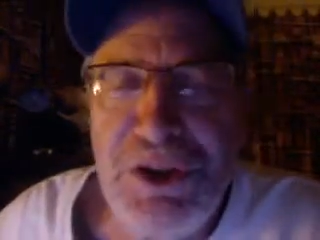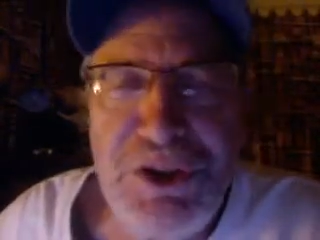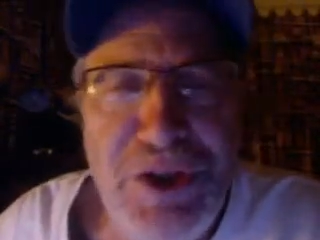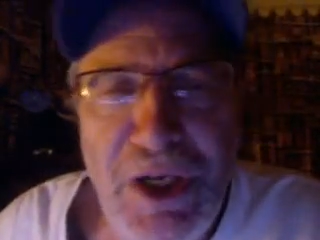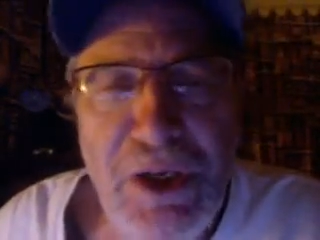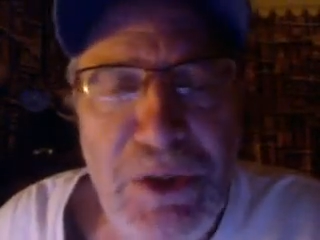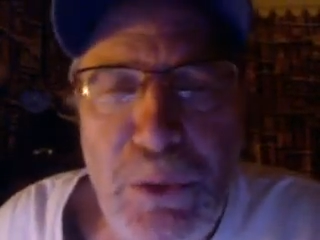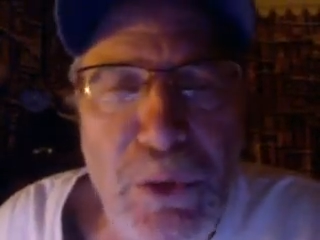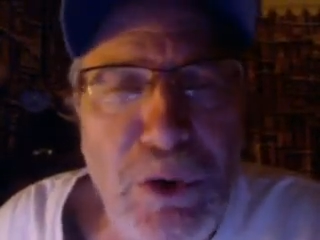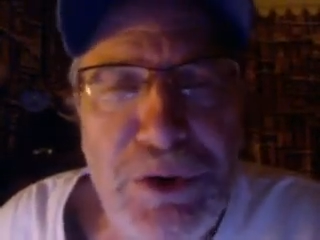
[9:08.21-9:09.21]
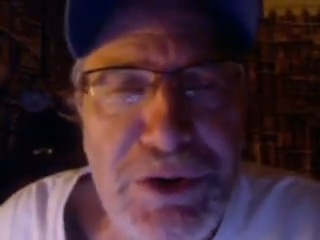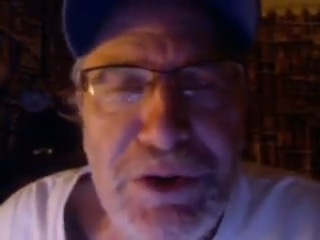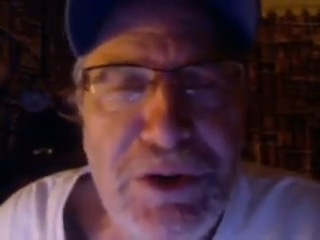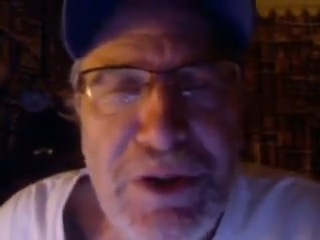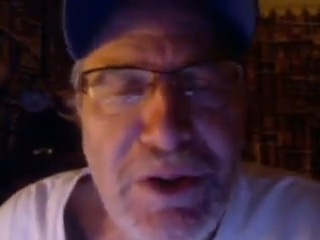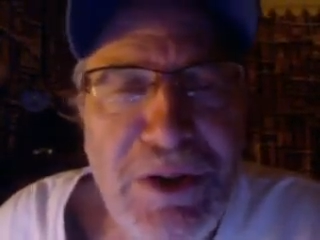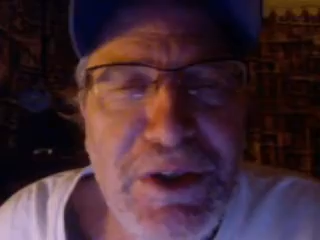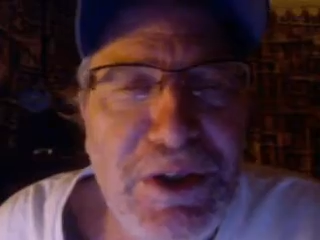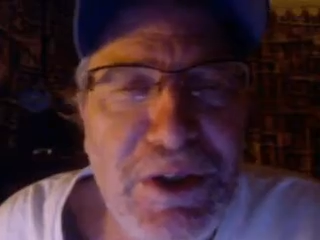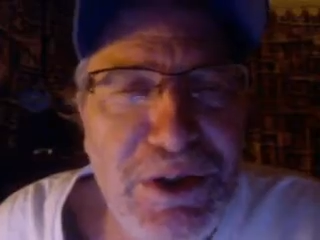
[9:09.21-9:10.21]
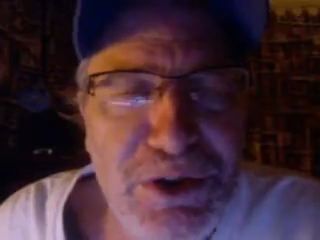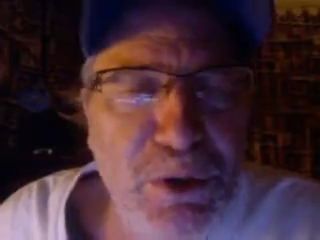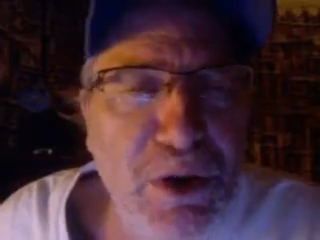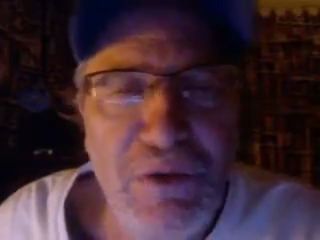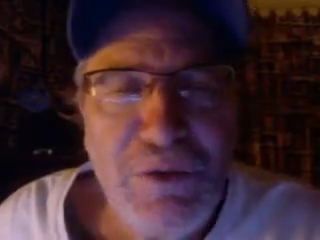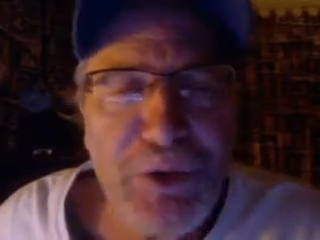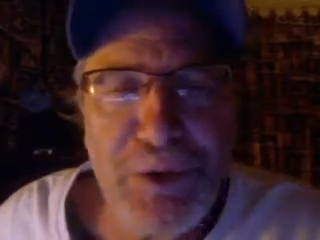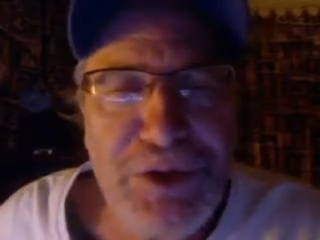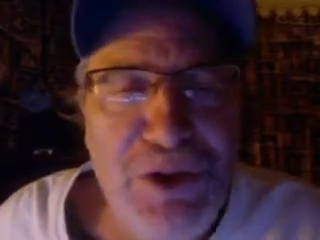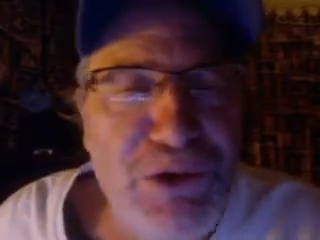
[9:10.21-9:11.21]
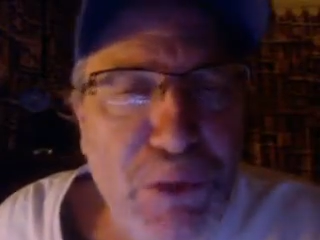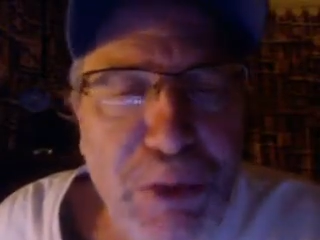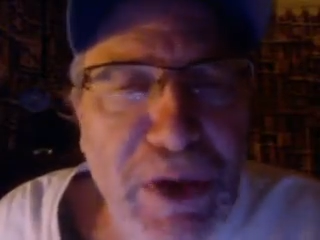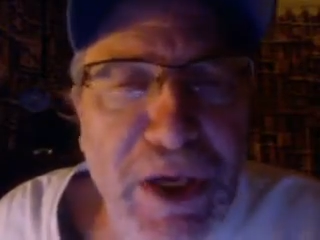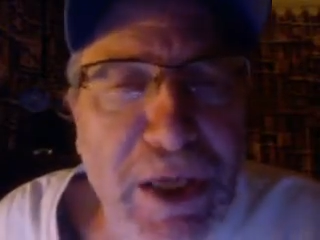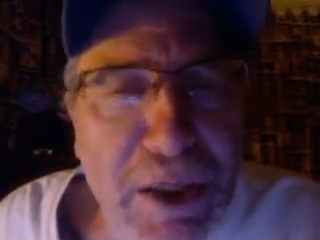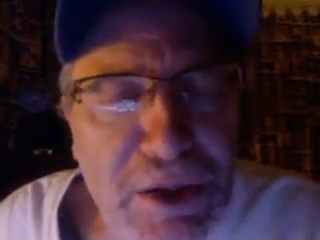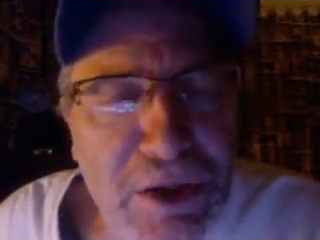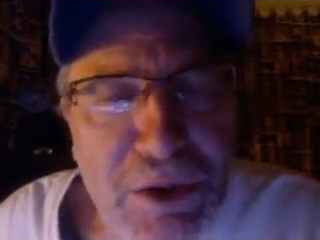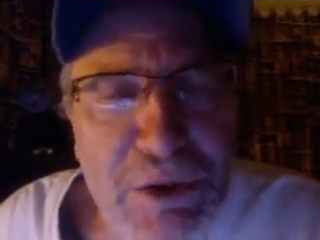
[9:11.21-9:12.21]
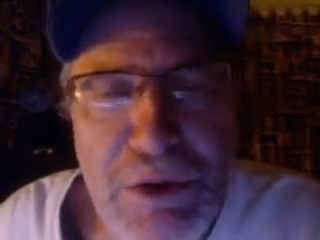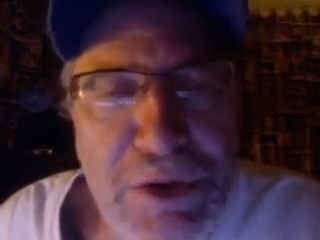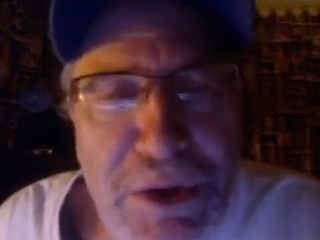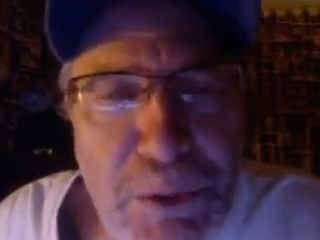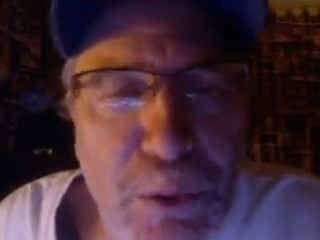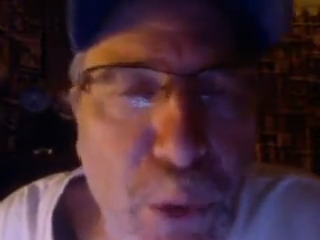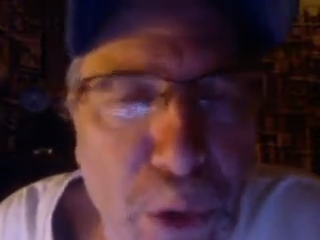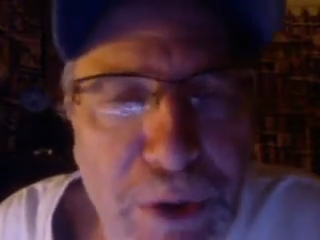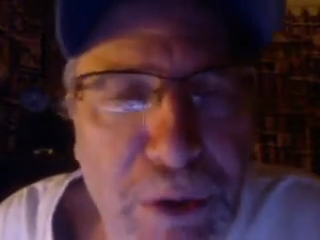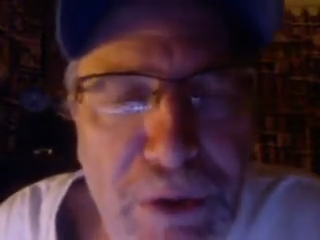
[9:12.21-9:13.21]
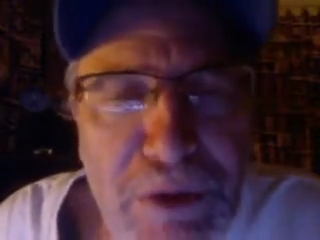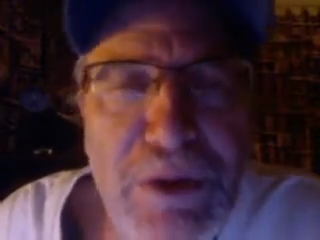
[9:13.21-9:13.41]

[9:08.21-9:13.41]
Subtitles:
got steadily worse. So all of their central planning didn't work.